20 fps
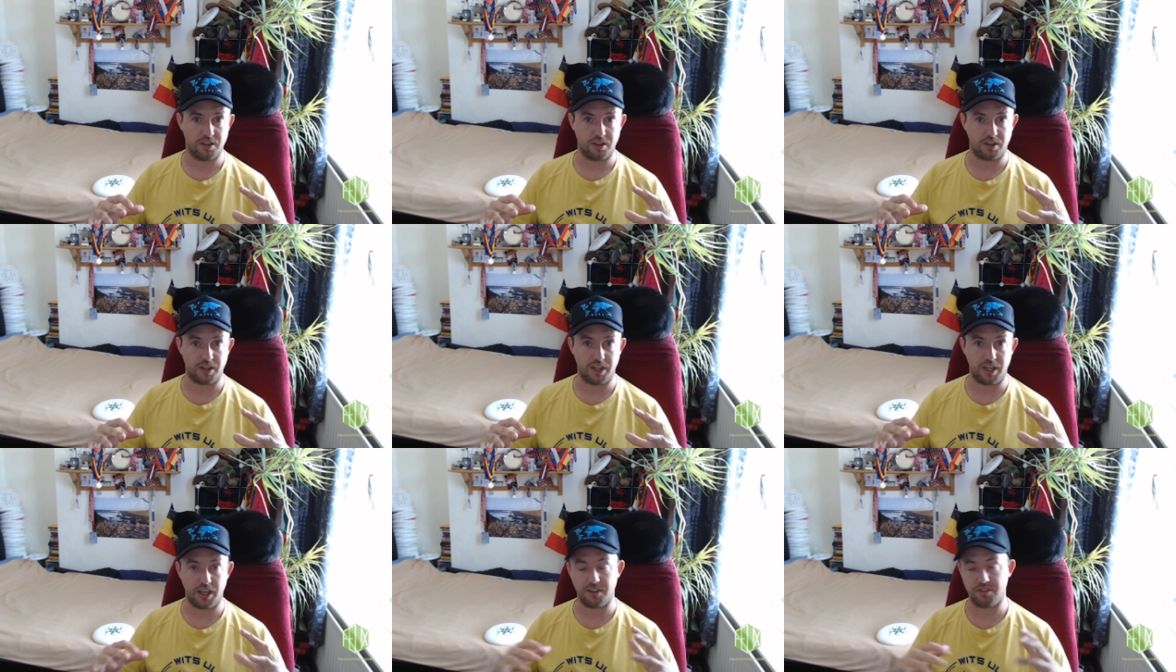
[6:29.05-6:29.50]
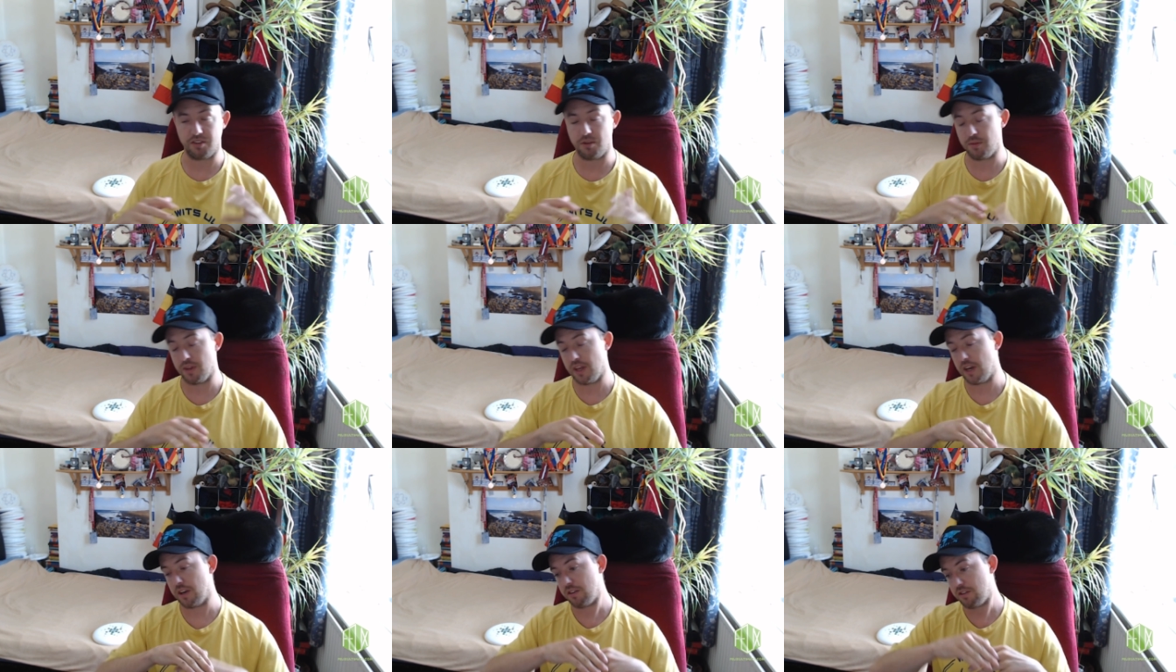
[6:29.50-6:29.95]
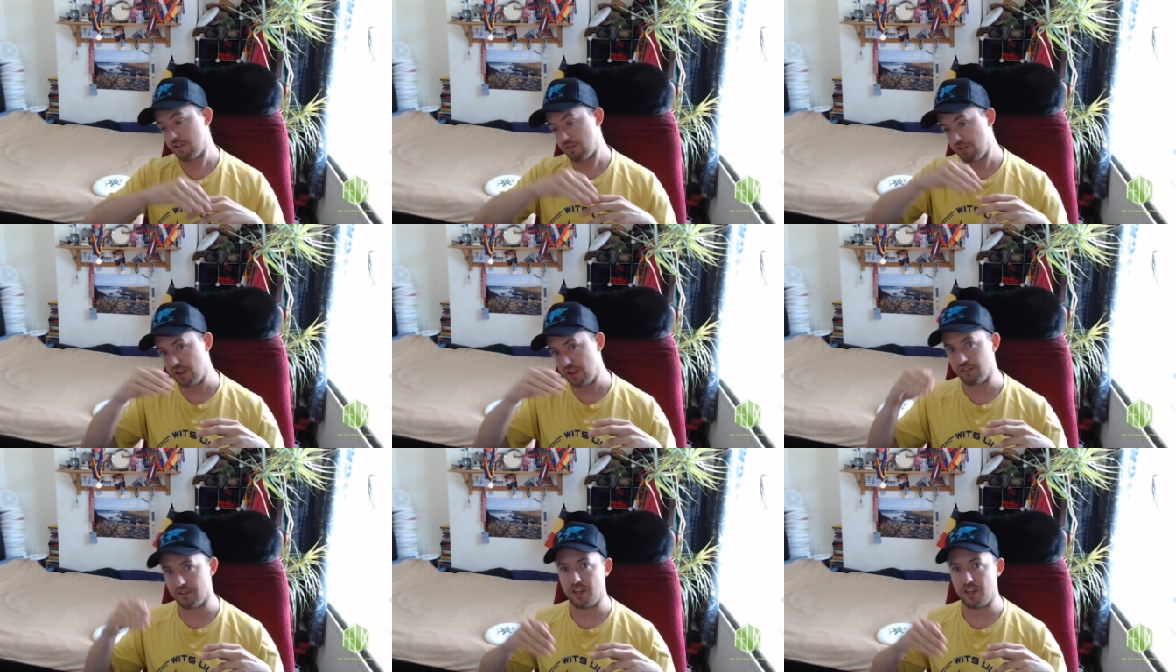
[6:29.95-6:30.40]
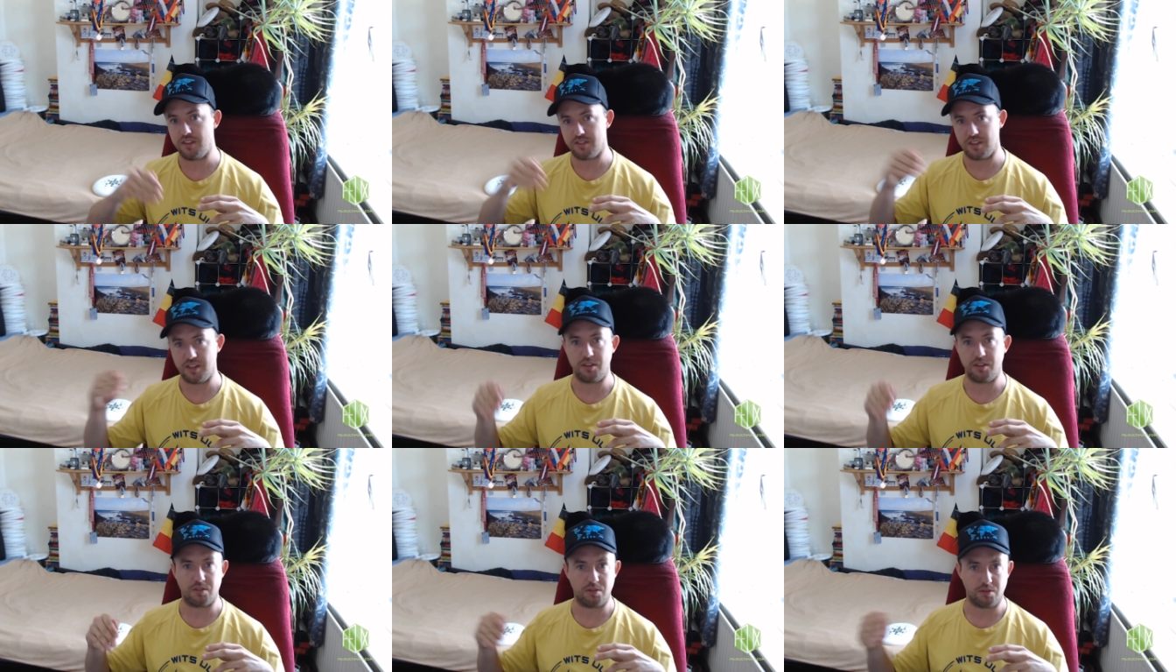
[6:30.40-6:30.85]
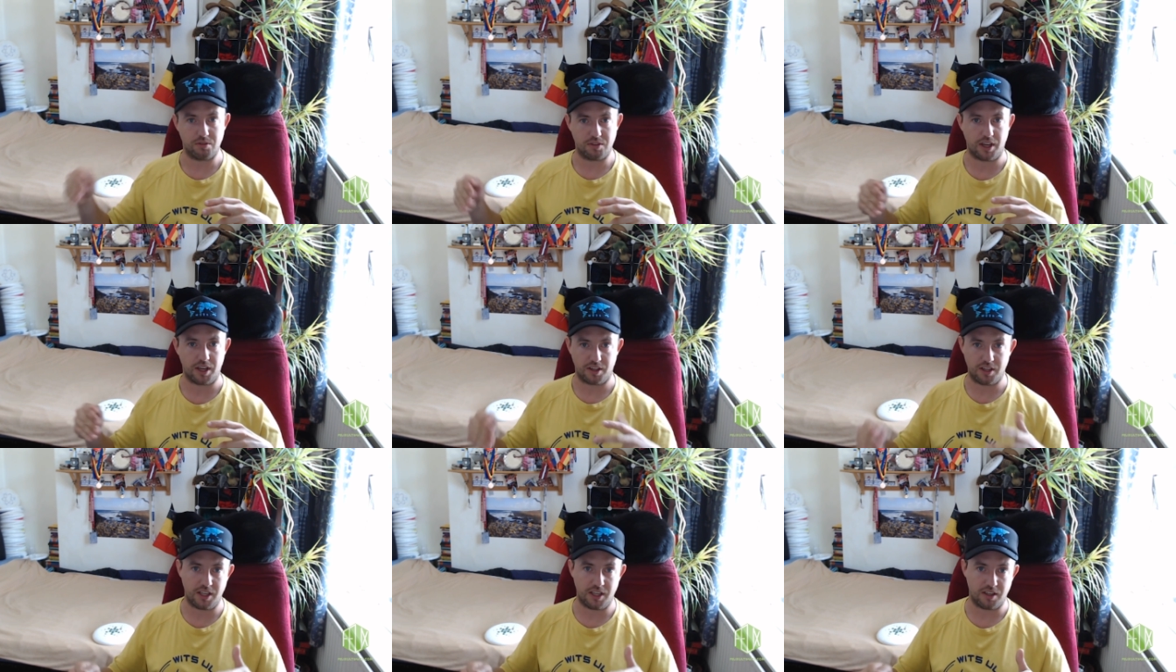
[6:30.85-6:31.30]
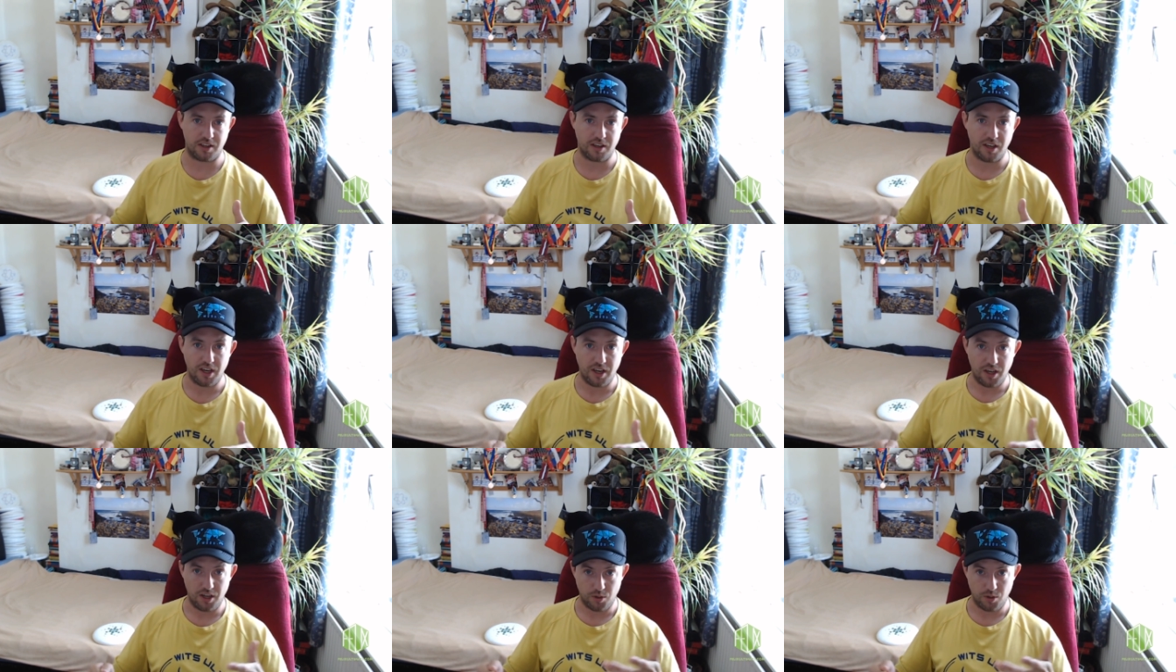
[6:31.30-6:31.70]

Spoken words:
All right, and simply that translates into technique.